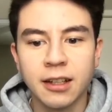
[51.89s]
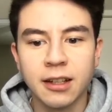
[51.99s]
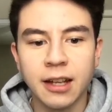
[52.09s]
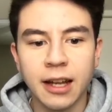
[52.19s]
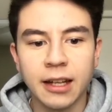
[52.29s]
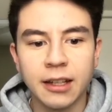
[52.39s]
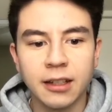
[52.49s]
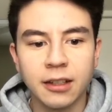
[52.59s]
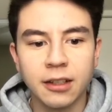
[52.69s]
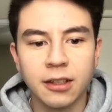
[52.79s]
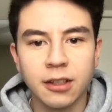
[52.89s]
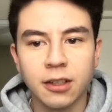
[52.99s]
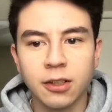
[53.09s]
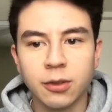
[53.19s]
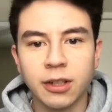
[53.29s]
that
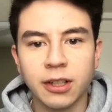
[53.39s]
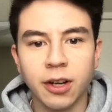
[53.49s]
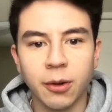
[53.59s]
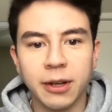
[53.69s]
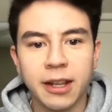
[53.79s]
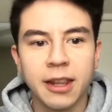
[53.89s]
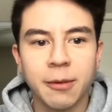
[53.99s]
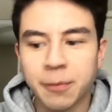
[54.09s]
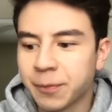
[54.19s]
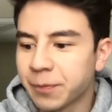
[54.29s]
you can go with.